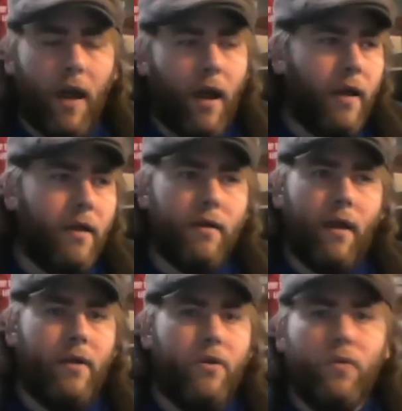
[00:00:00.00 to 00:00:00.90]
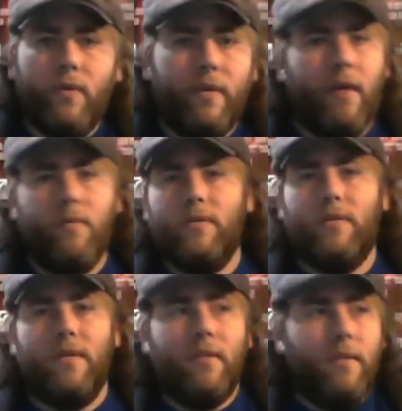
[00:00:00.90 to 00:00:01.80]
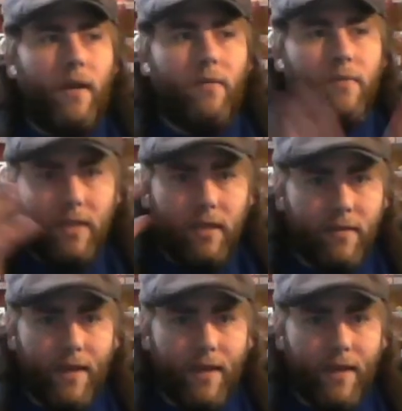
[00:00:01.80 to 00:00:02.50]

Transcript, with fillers: I I knew that that was the th- that was it.